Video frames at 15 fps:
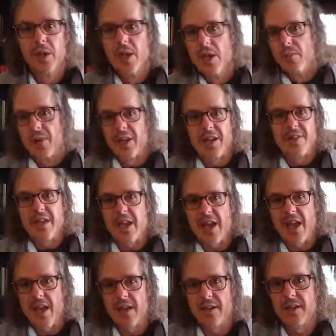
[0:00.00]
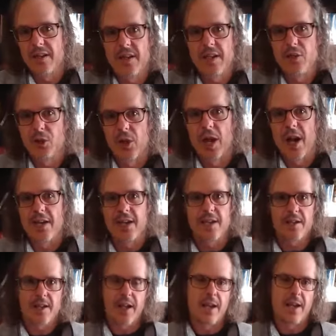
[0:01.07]
But in the end, he tried it
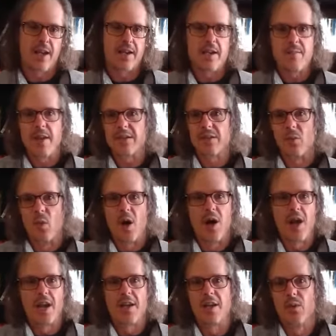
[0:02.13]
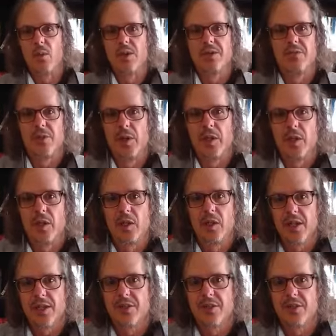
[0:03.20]
and he made some wine, and it wasn't very good.